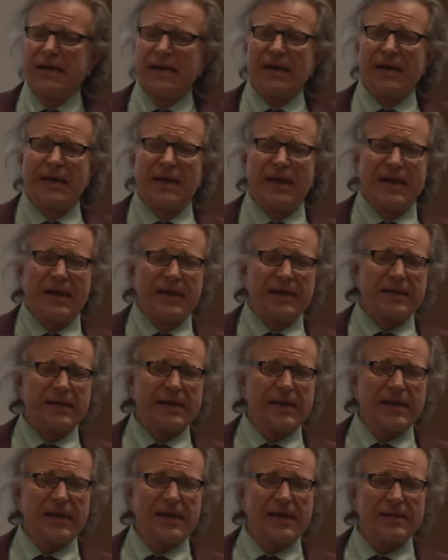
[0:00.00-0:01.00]
And
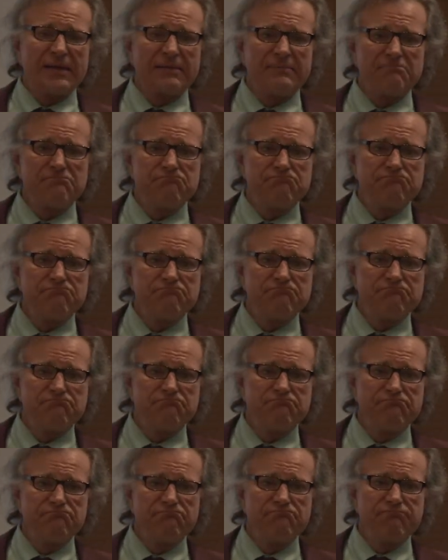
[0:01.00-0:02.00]
by
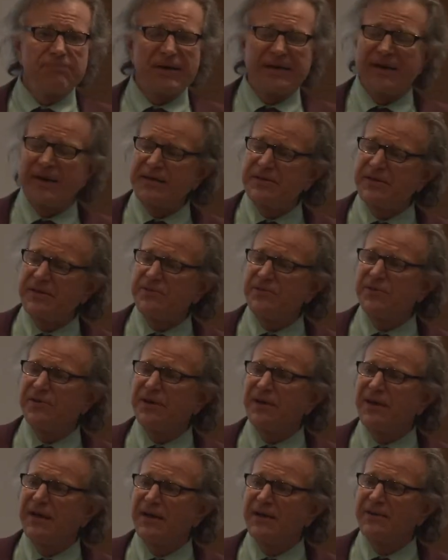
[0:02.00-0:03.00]

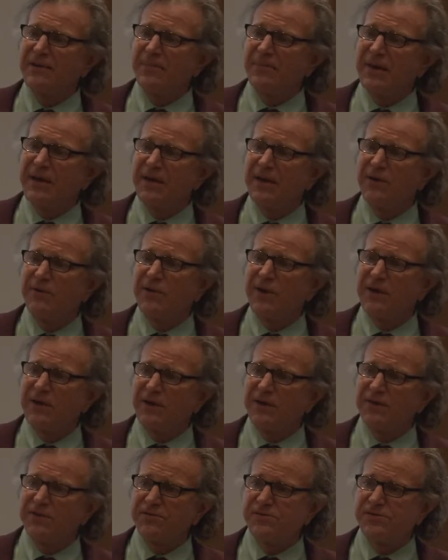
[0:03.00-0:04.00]
1939, they're making
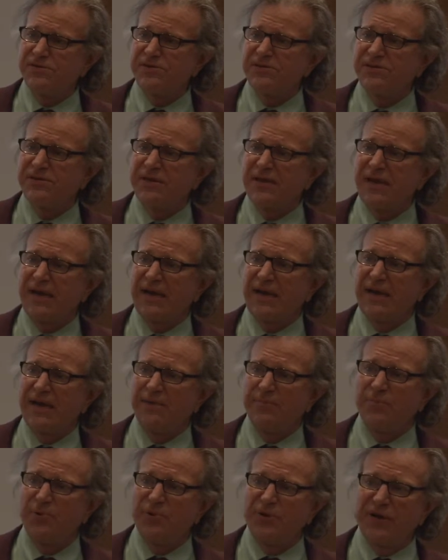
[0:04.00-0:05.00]
radios
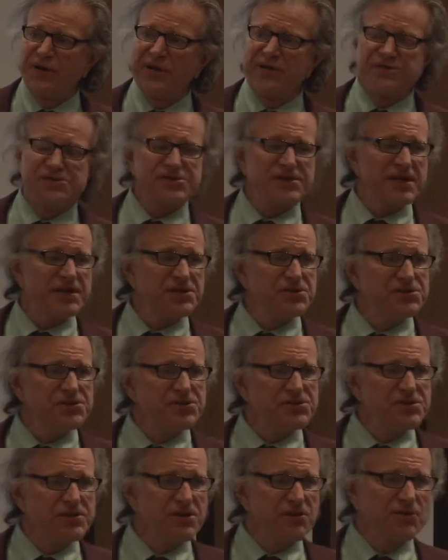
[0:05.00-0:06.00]
and putting in
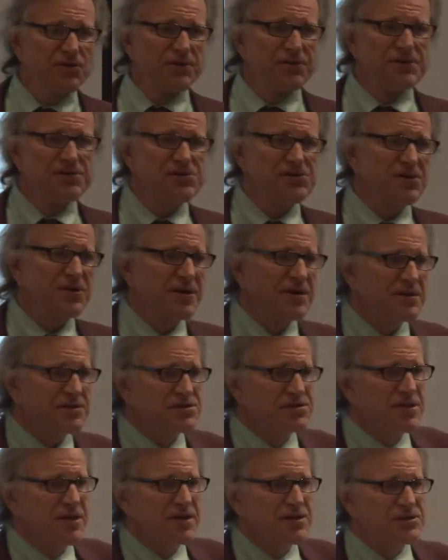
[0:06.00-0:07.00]
stations in the Northeast United
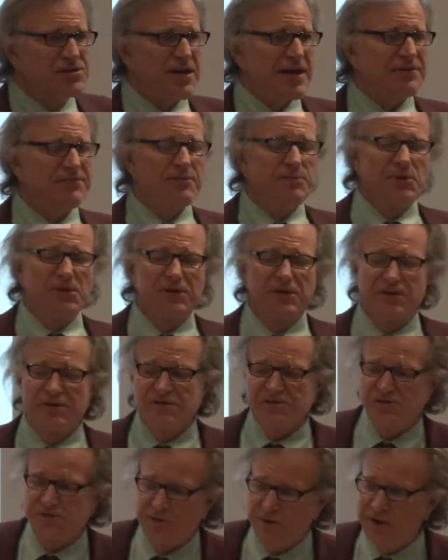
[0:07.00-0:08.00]
States. 500,000 of
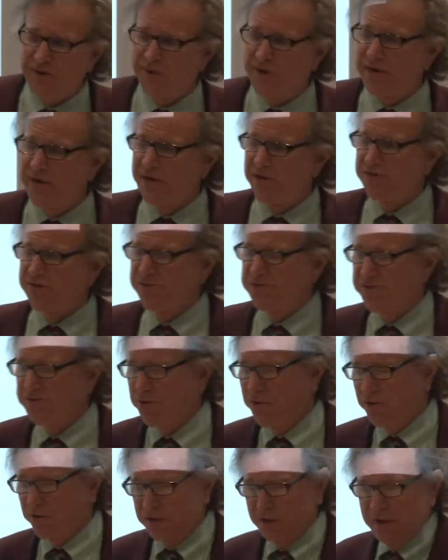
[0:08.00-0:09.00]
these great radios are
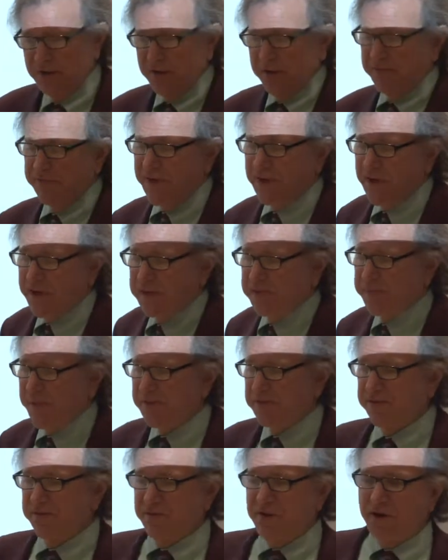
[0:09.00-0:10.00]
sold. Very
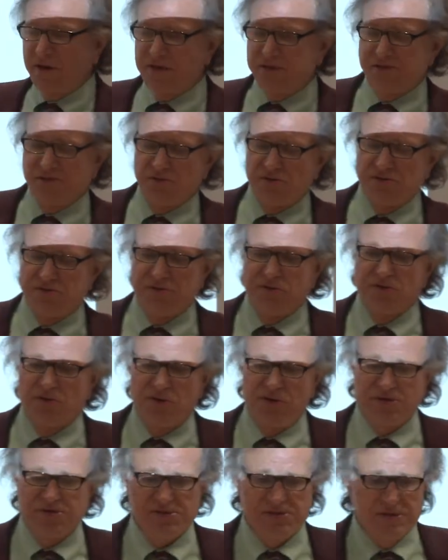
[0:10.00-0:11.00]
expensive consoles, of
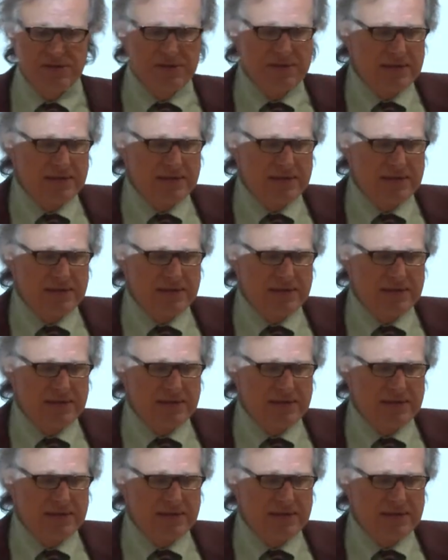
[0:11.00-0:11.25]
course.